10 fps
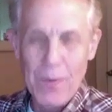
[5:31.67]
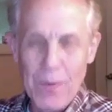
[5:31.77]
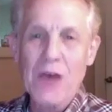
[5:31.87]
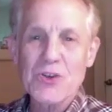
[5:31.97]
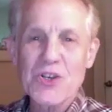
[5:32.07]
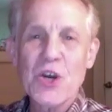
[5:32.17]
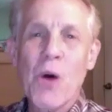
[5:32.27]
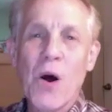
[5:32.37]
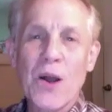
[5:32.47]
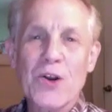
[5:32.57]
but I'll see you
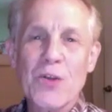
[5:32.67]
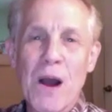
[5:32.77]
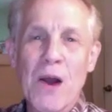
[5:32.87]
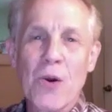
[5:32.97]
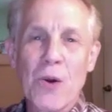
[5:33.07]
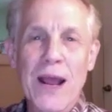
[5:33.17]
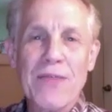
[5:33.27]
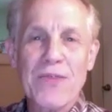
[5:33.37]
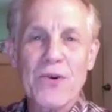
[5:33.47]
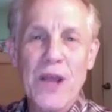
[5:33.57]
all here tomorrow at
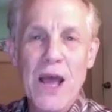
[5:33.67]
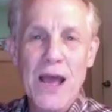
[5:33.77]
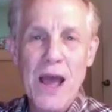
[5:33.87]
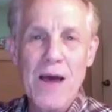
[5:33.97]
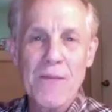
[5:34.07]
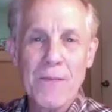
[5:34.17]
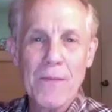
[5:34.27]
8:30 a.m.